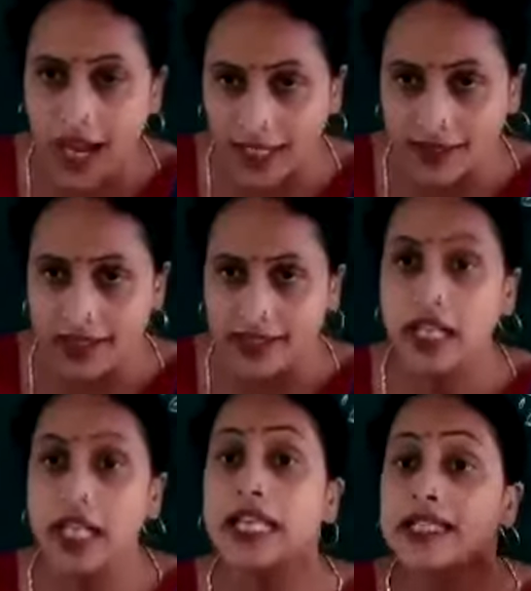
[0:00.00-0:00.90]

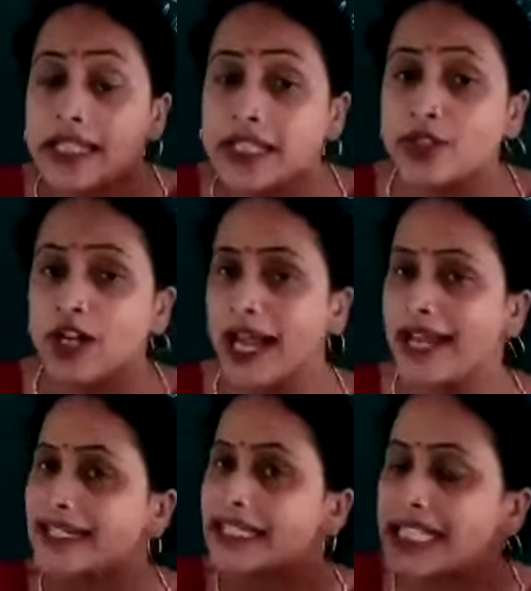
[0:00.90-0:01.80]
Highland. Central
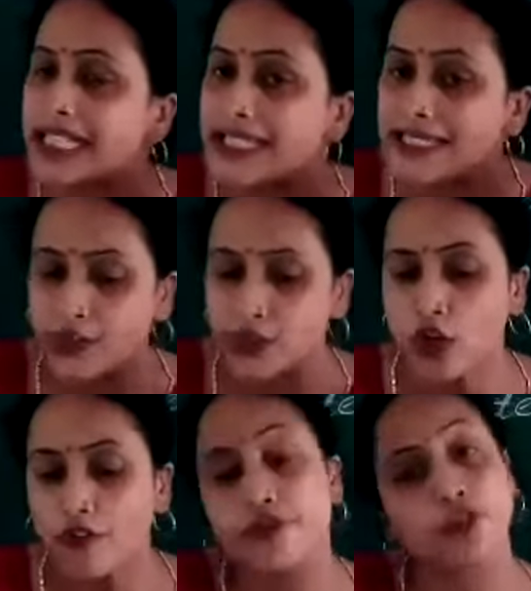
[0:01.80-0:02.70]
Highland consists
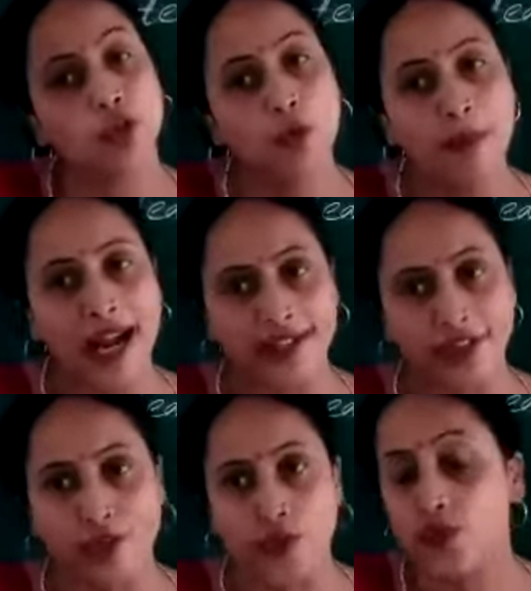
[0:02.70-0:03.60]
of two
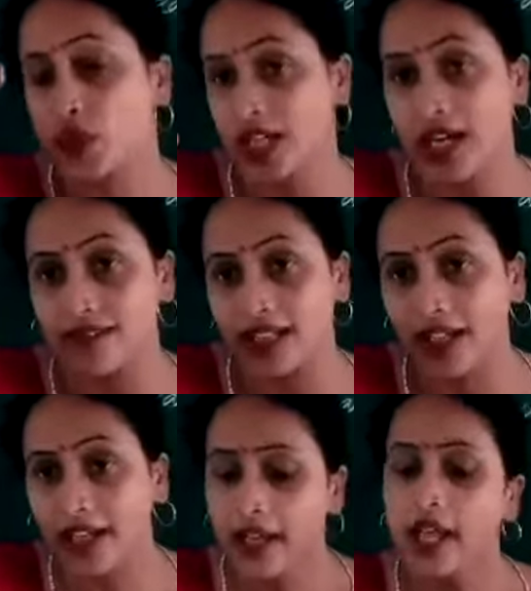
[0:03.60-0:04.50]
plateaus. What are
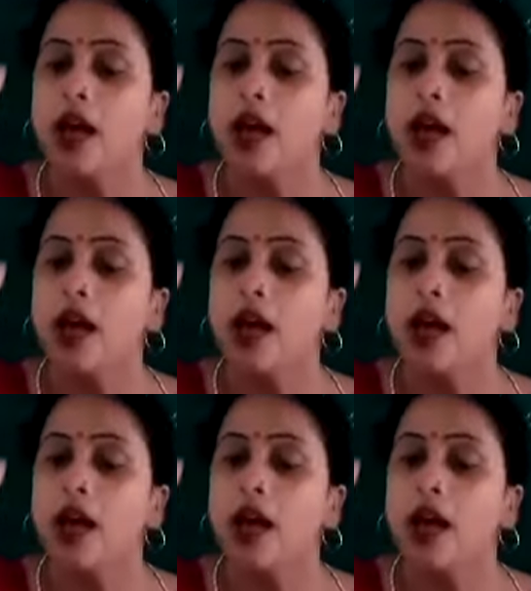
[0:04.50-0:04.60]
they?